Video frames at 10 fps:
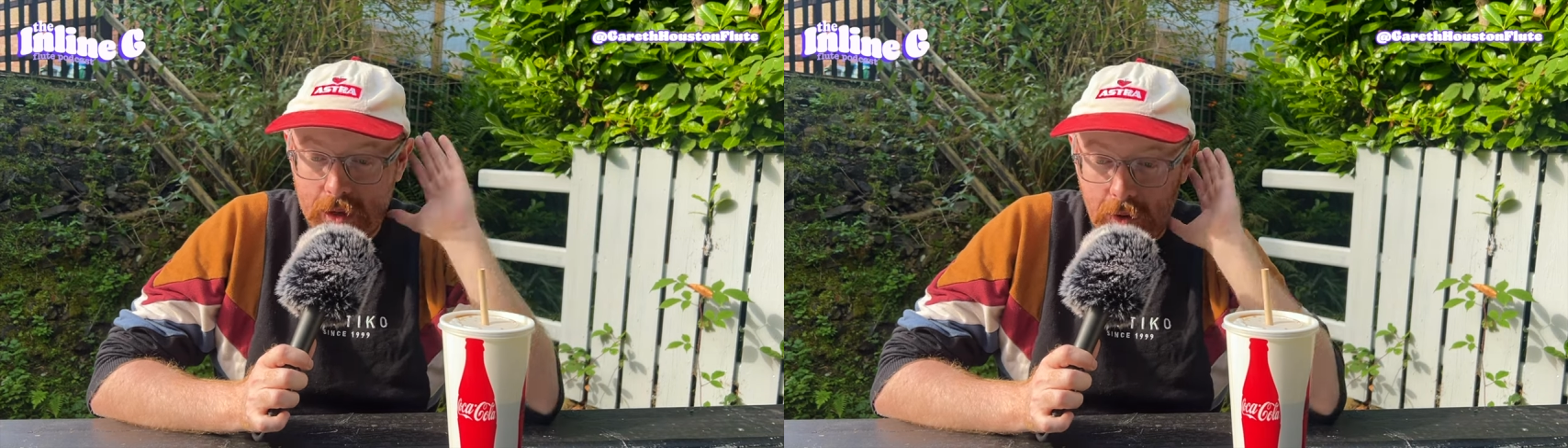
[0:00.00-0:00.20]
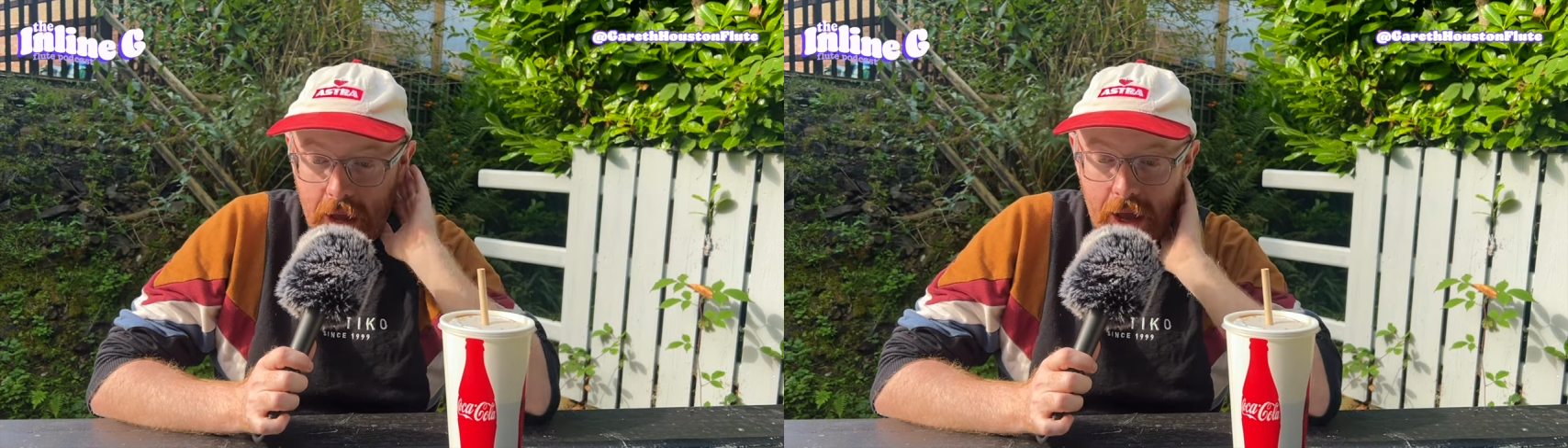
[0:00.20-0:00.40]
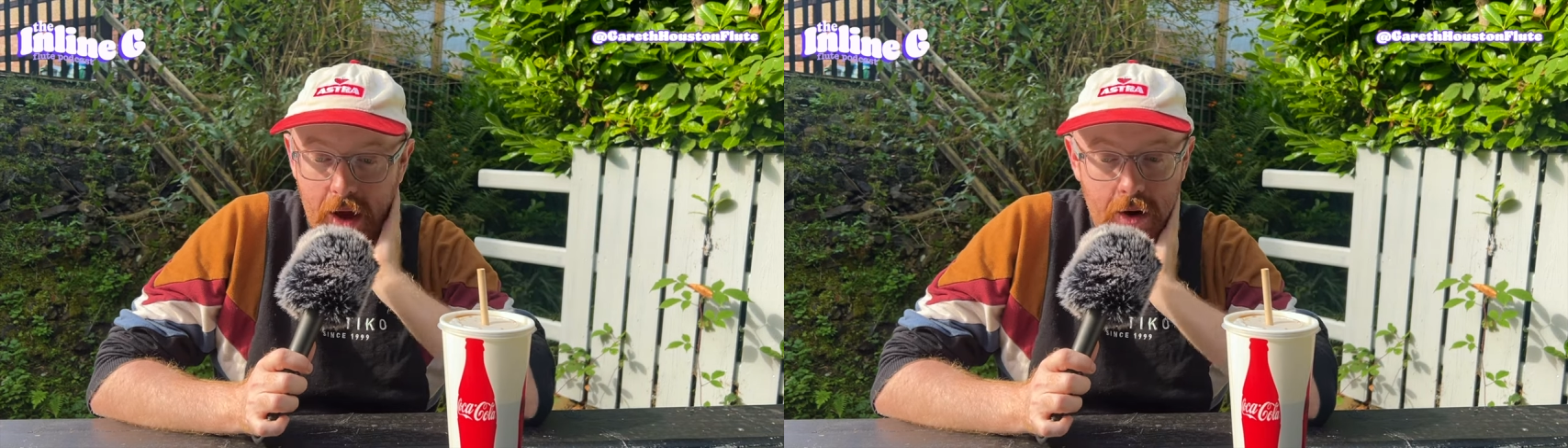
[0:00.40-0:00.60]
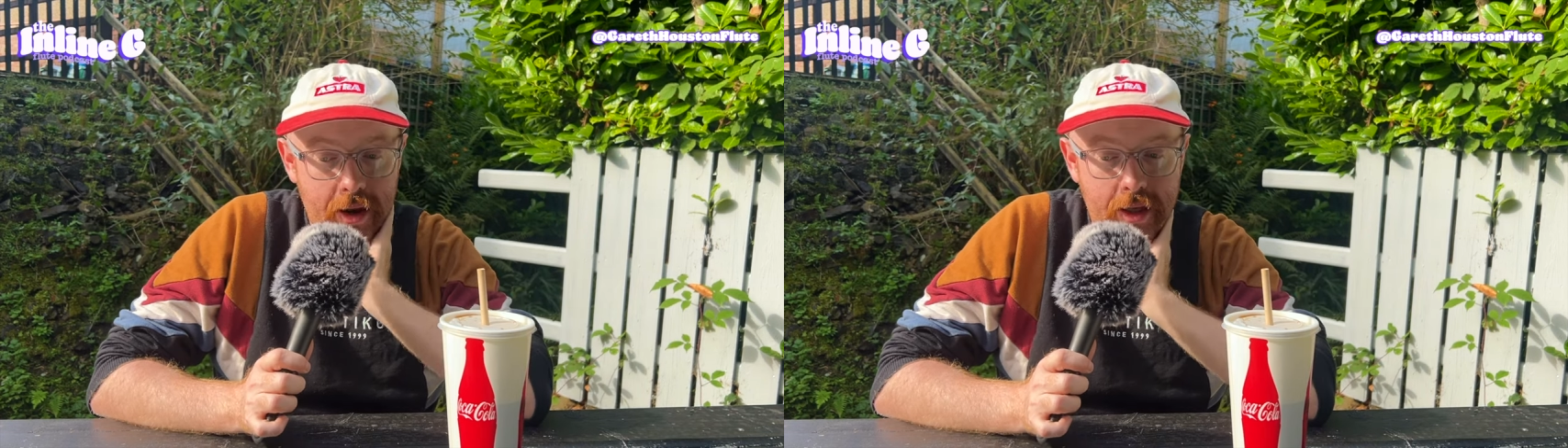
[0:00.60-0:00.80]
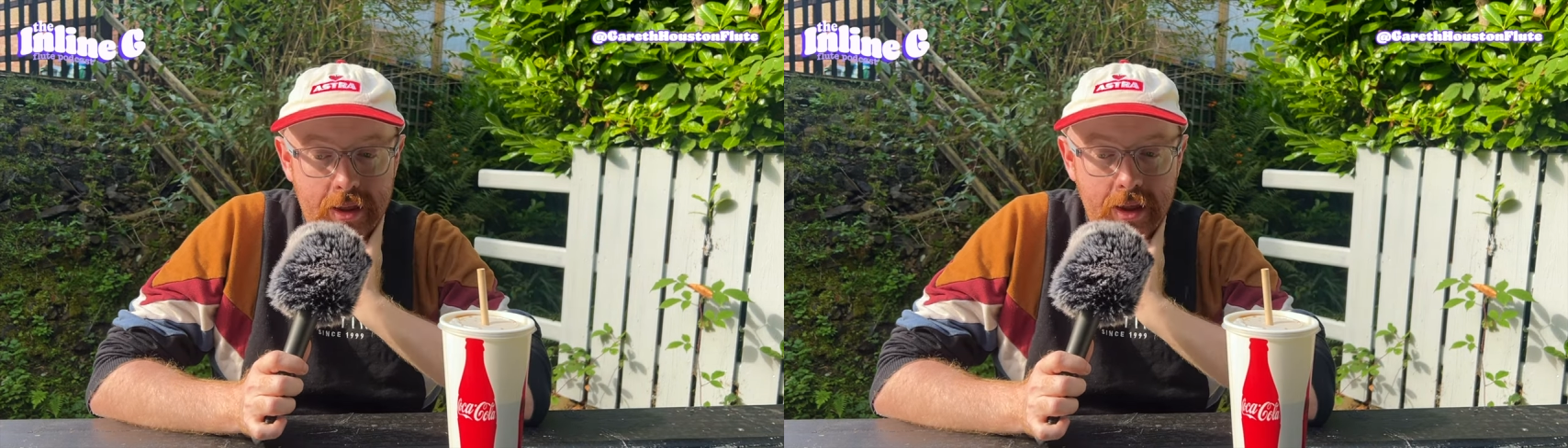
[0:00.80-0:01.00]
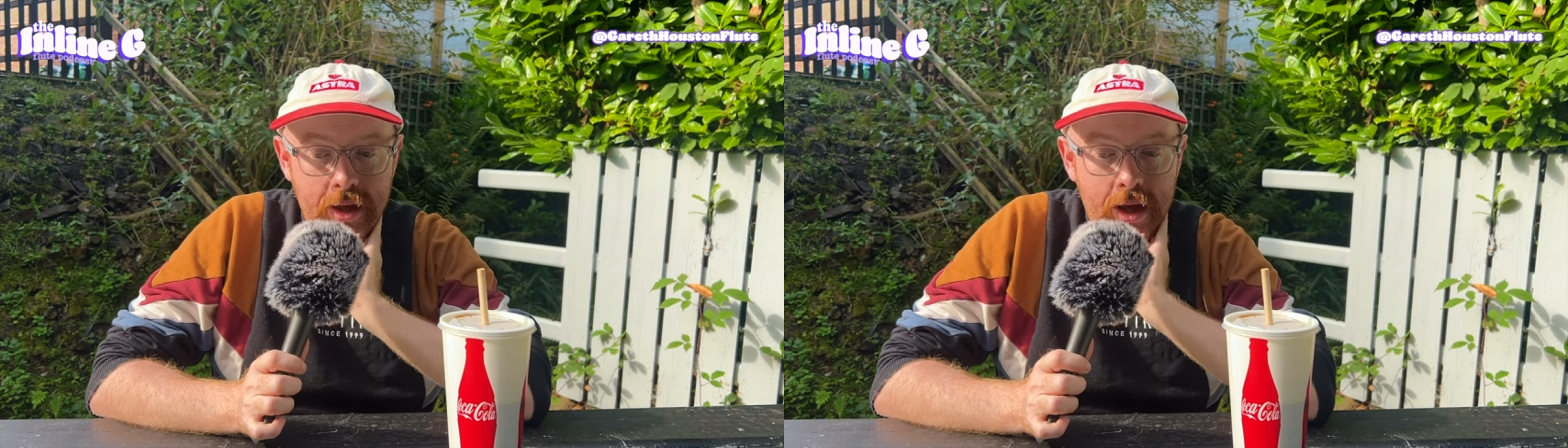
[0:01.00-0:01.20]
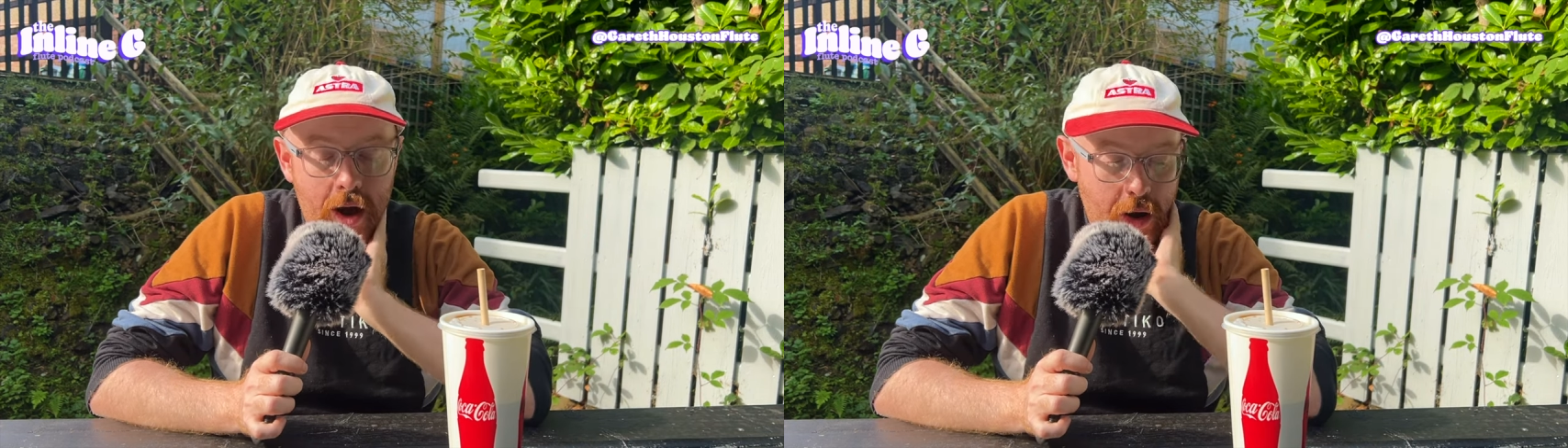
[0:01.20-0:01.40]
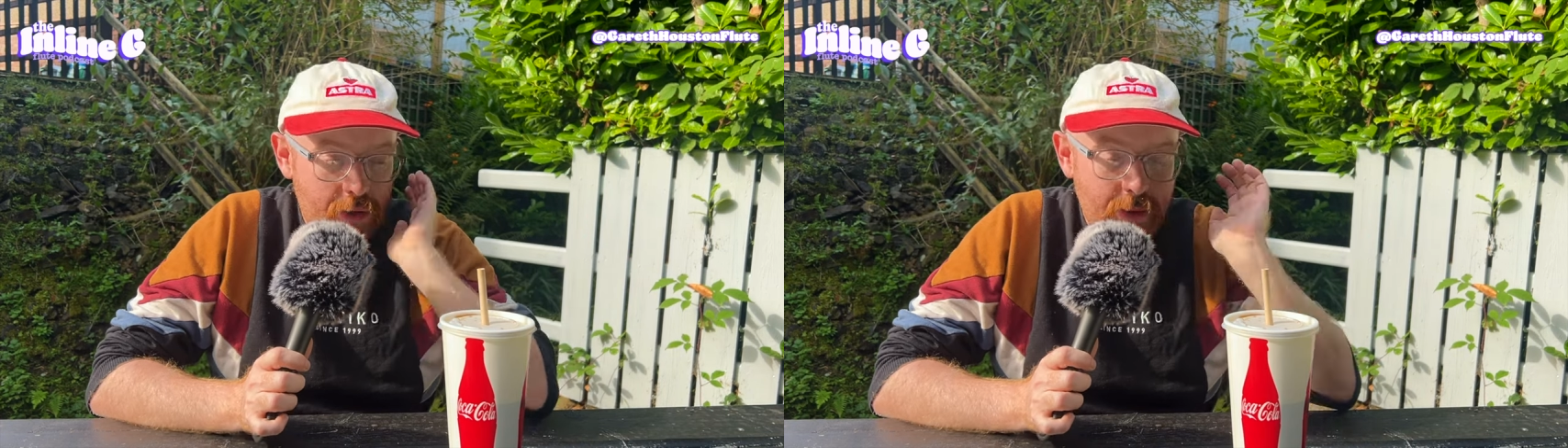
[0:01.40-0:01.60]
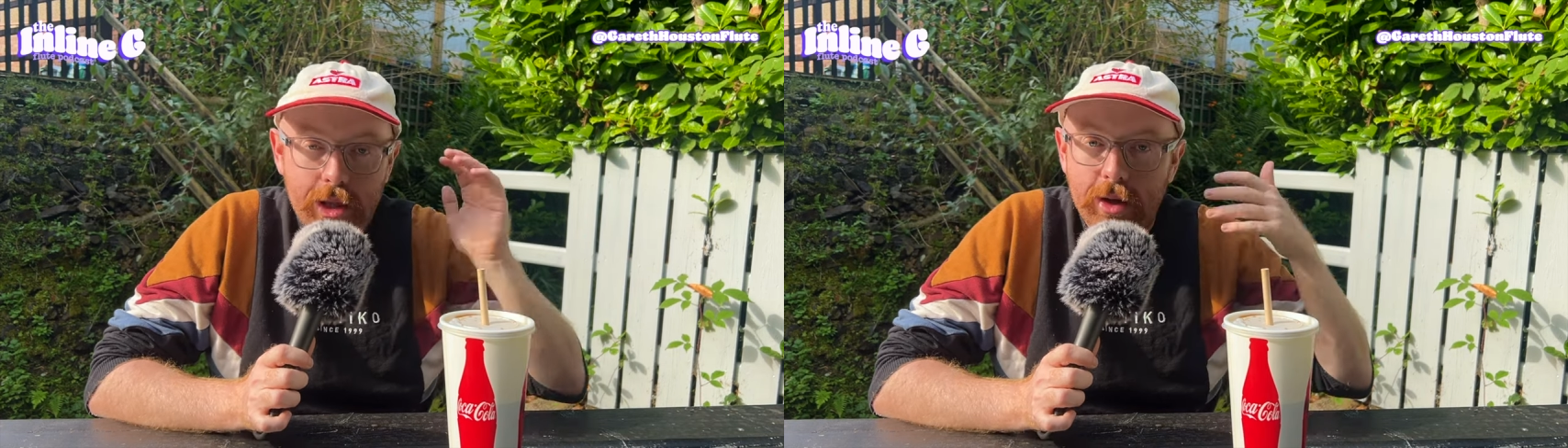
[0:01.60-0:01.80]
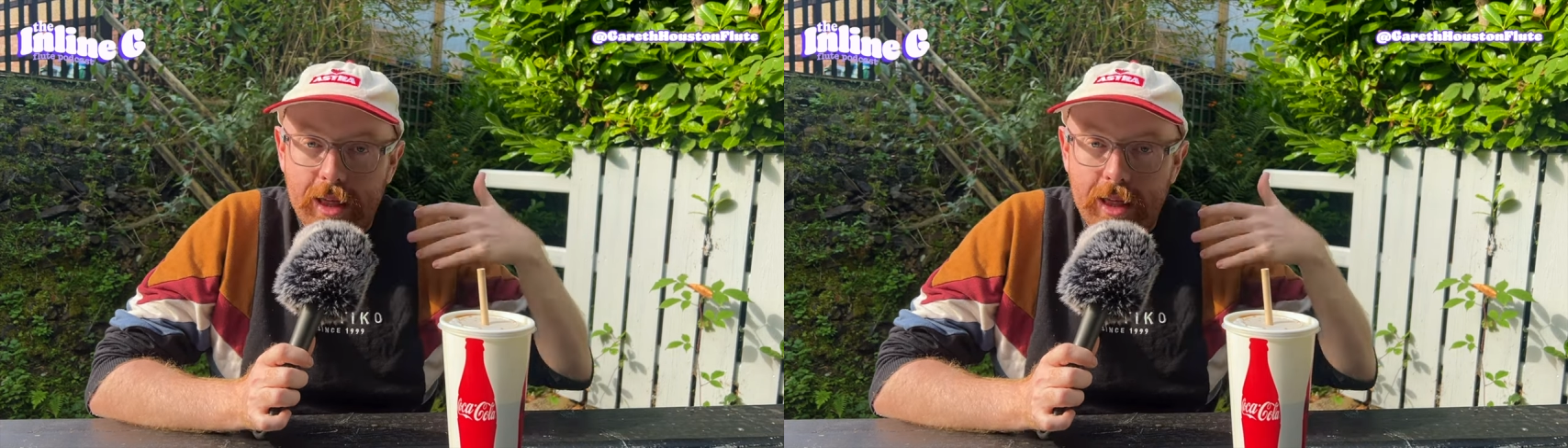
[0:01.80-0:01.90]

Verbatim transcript: Okay? Art is art is really just